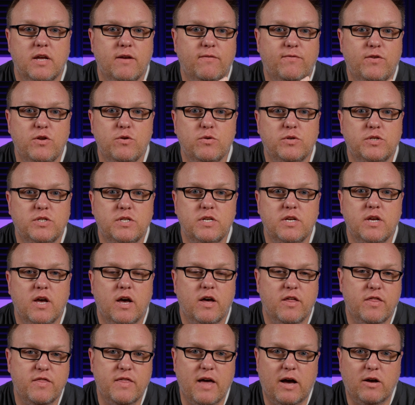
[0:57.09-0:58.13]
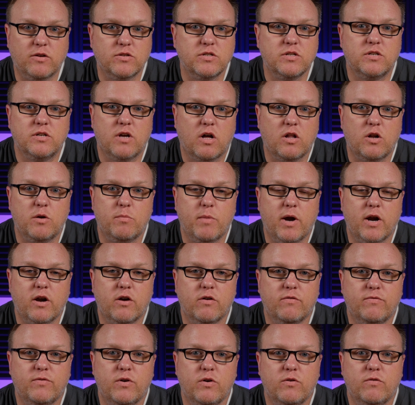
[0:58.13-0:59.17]
If you see a $1,000
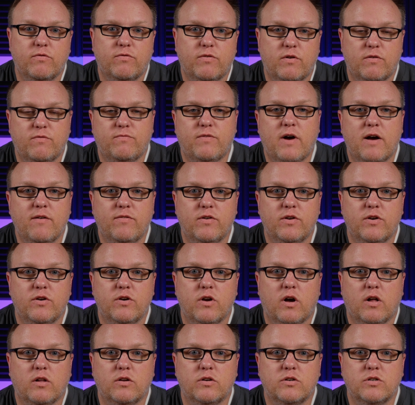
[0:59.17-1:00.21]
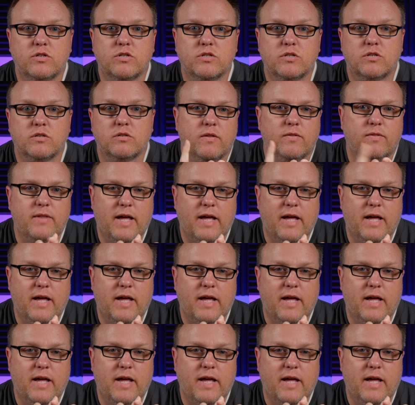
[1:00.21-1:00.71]
microphone for $500,